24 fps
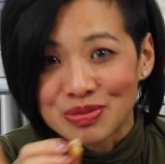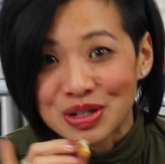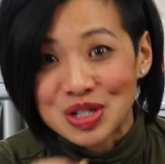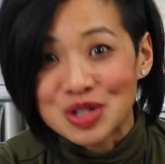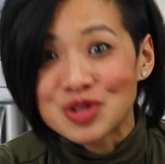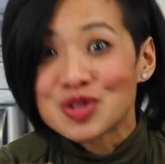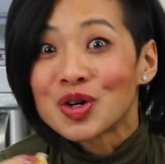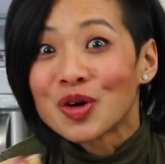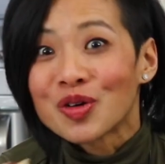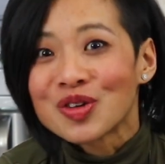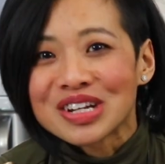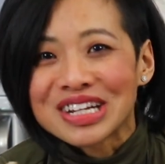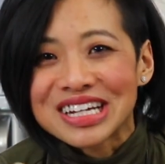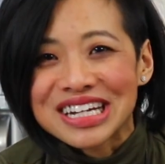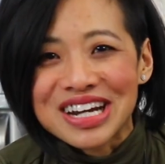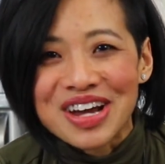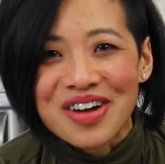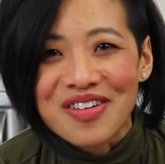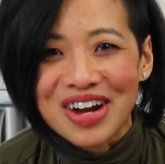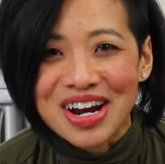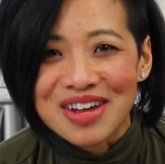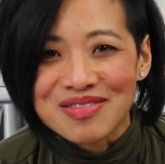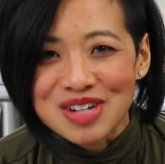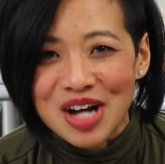but you totally
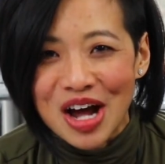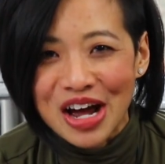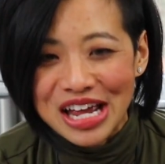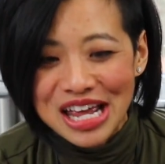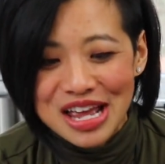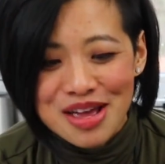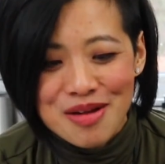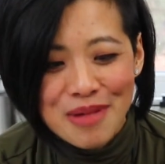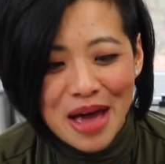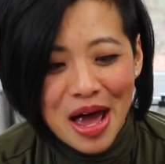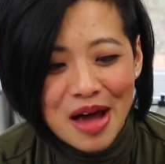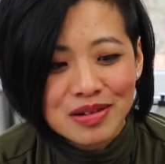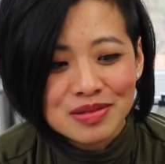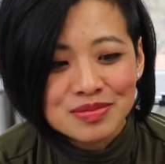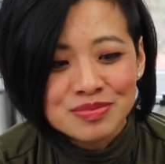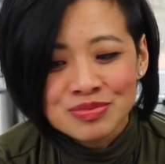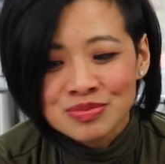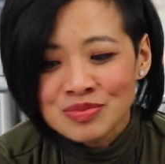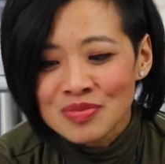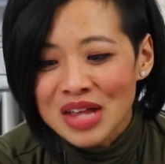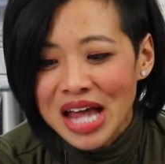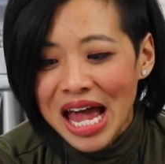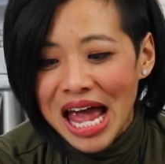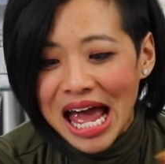know what I'm talking about.
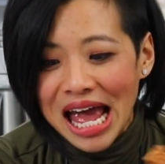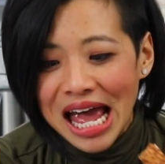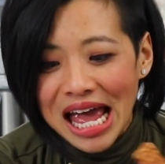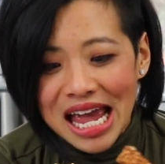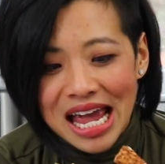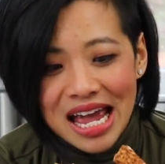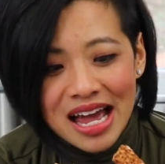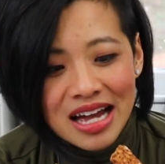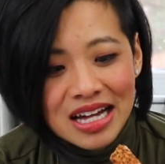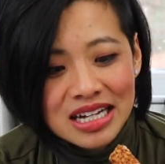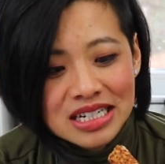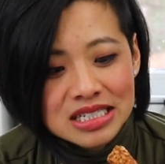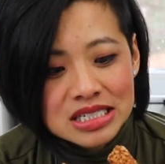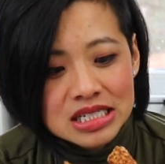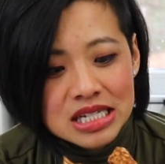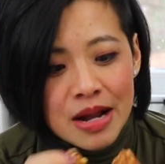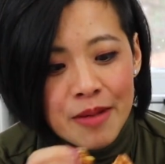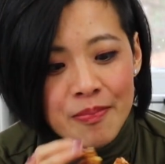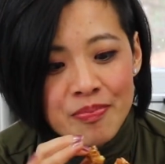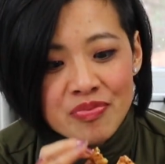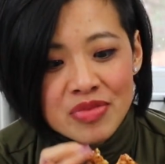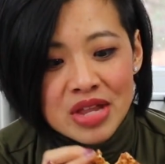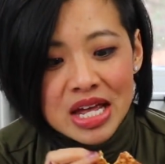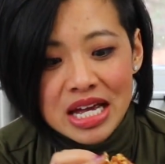And
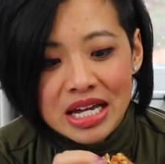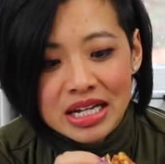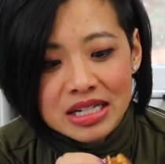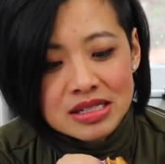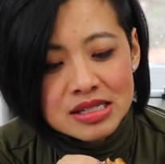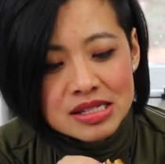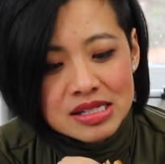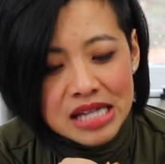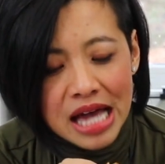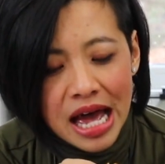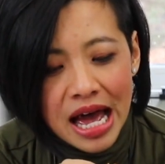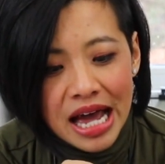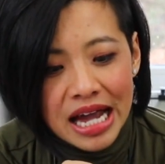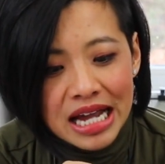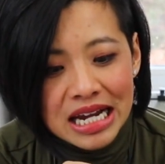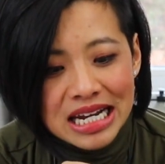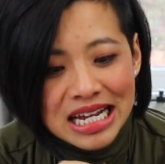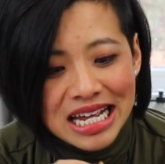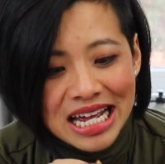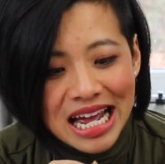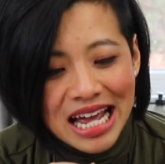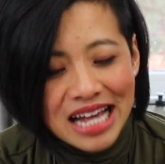the inside,